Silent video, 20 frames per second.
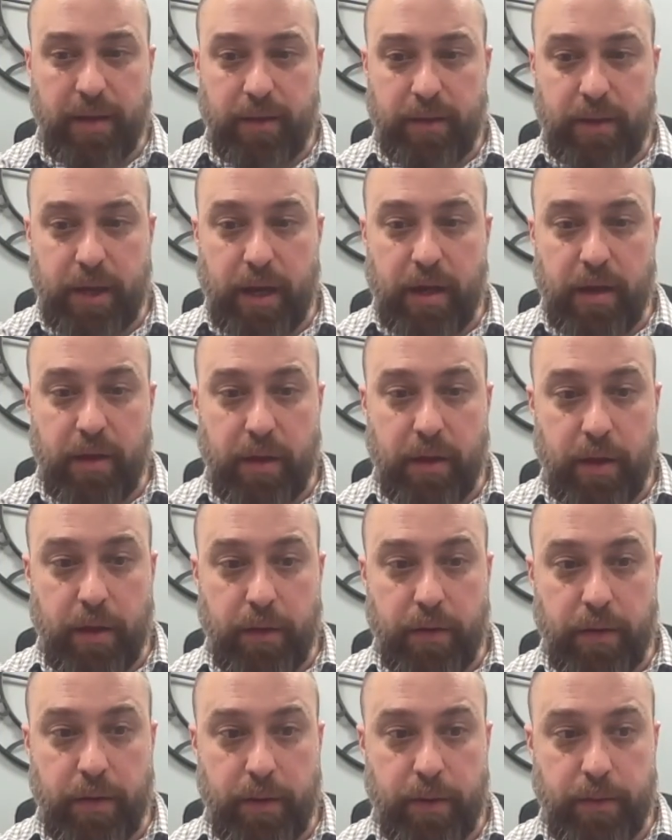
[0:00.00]
kind of
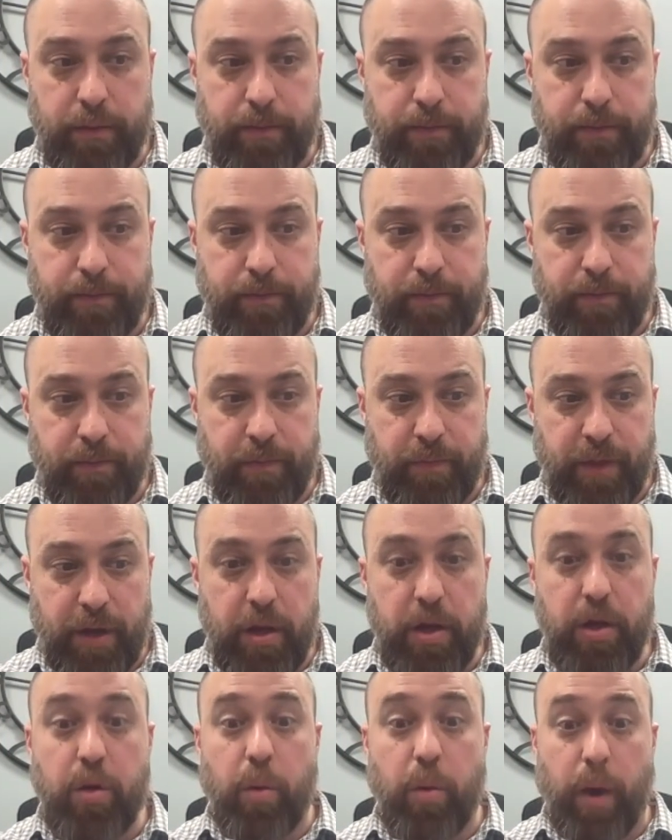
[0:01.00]
the
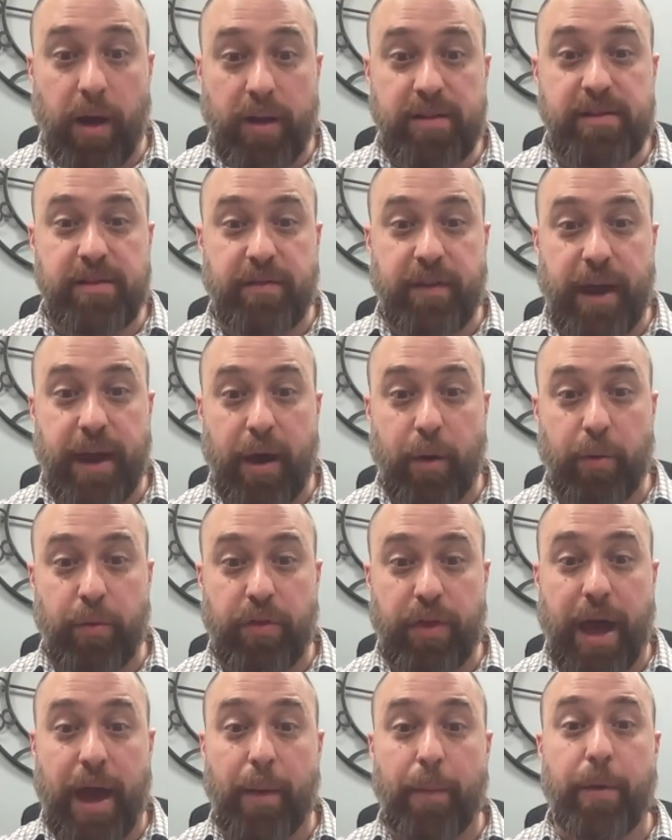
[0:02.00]
nuance of how
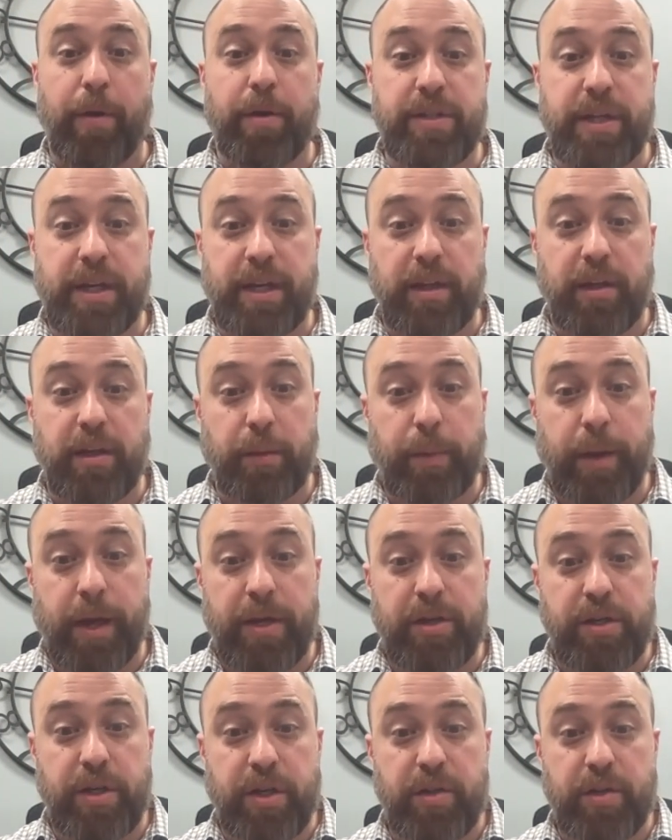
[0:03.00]
that particular
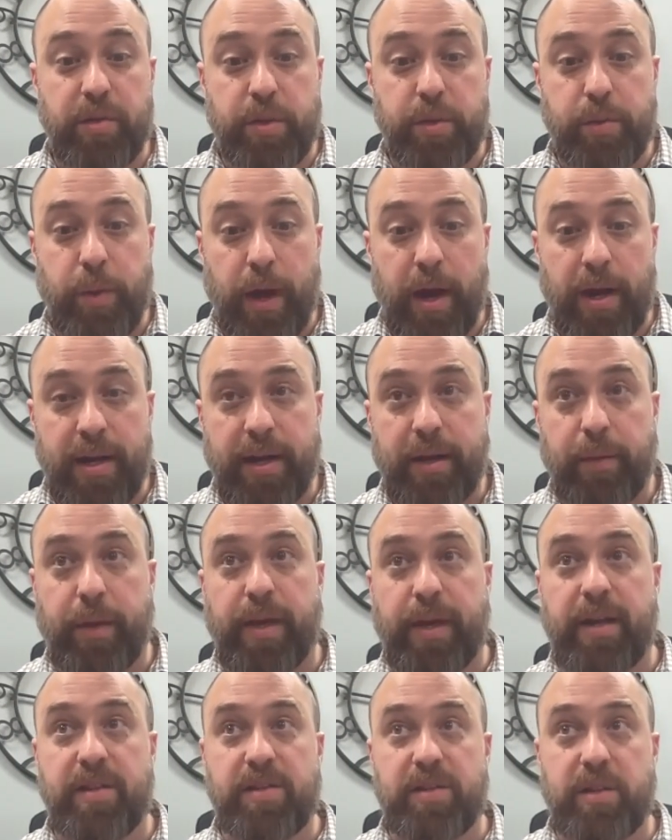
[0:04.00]
patient is responding, we
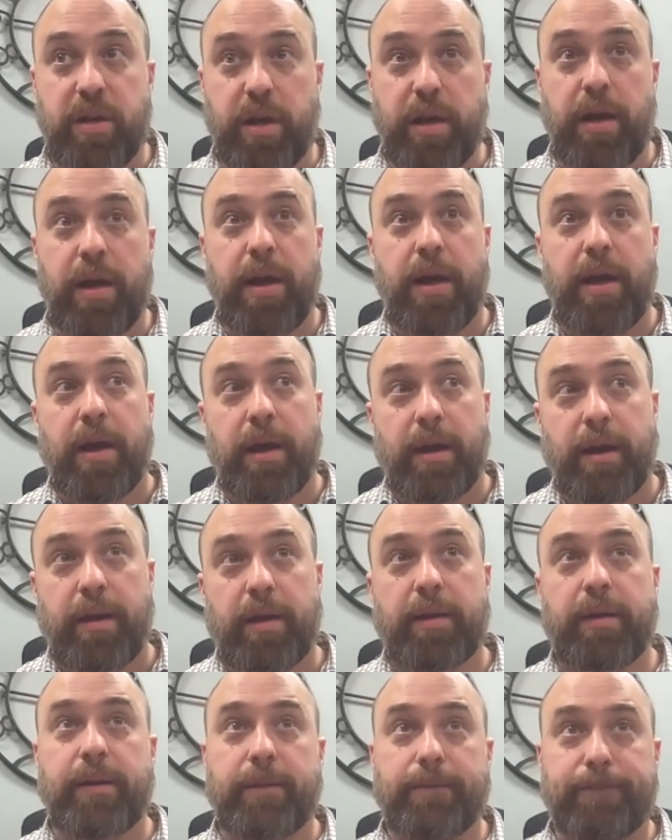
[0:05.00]
can start
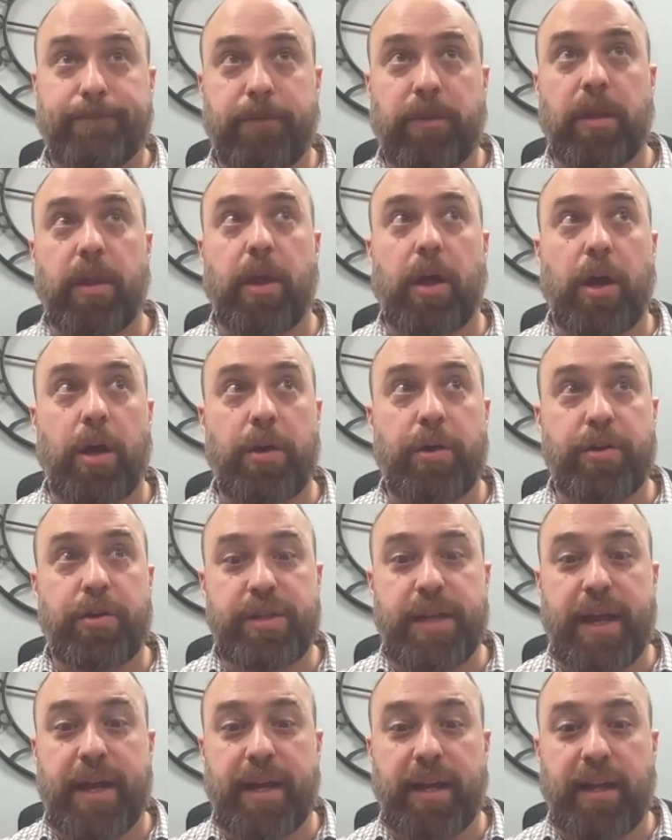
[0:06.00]

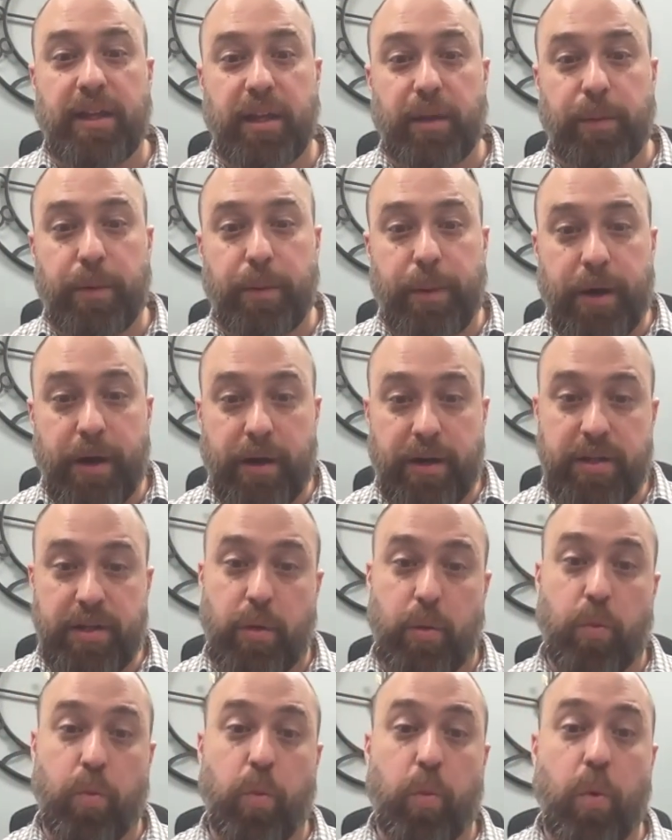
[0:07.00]
understanding a little bit better as to
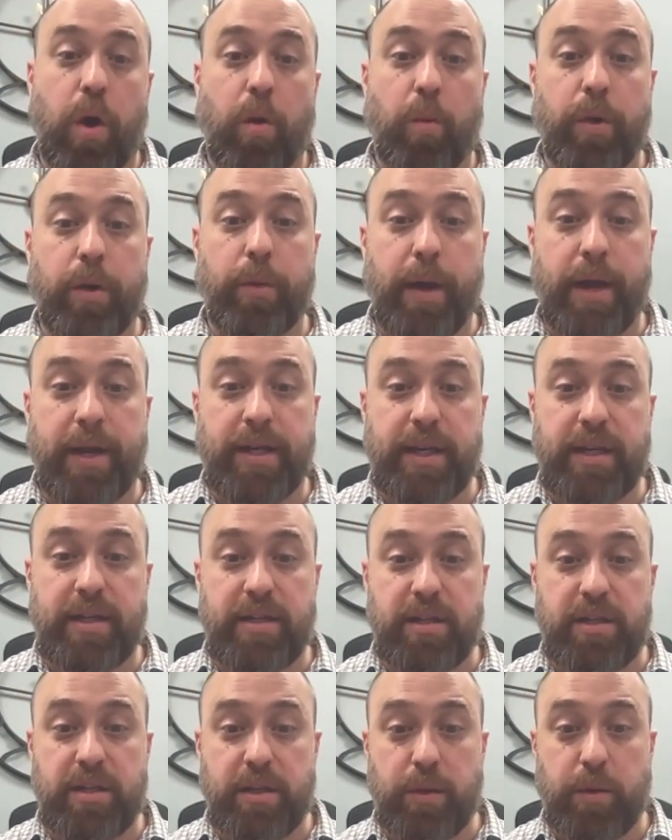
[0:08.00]
what we might need
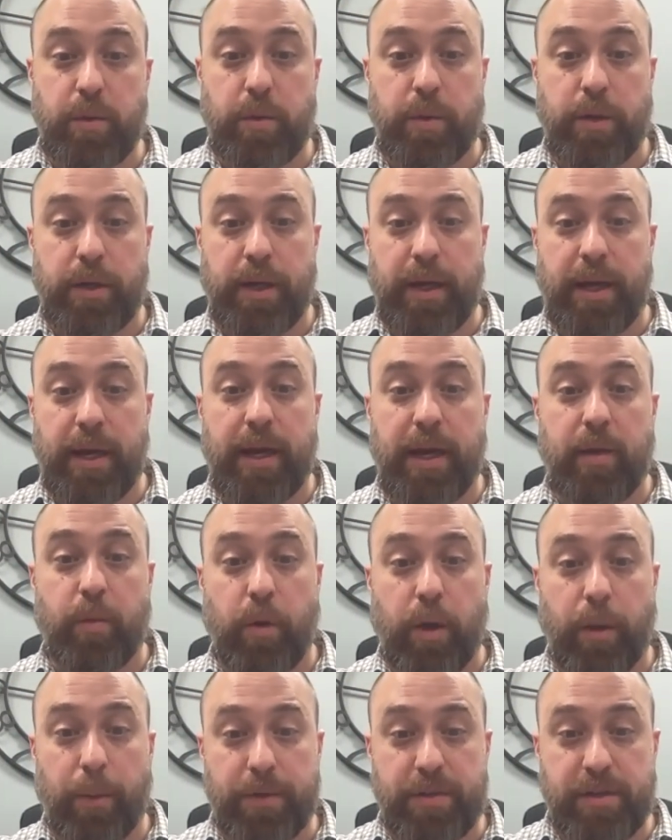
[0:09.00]
to do in
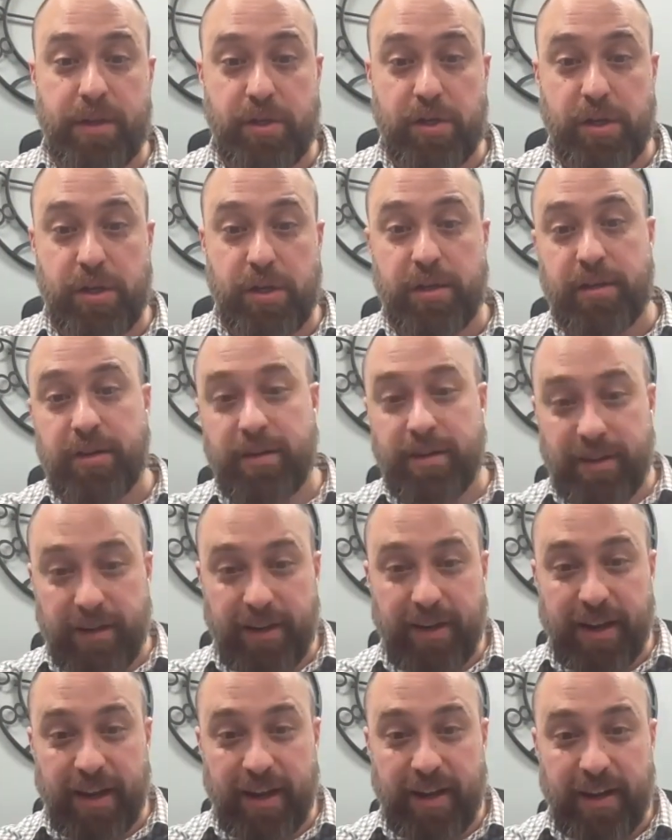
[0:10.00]
what position
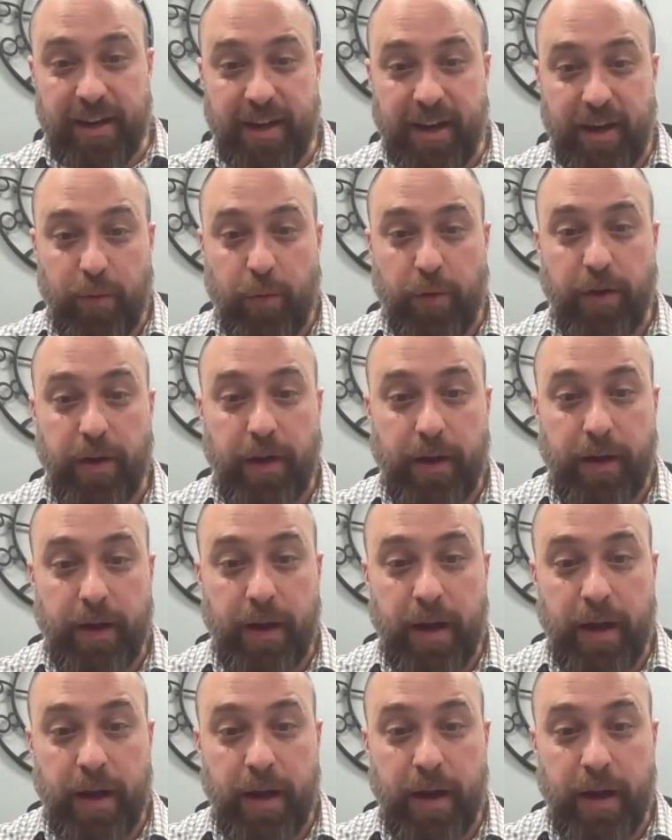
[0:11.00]
and whatnot.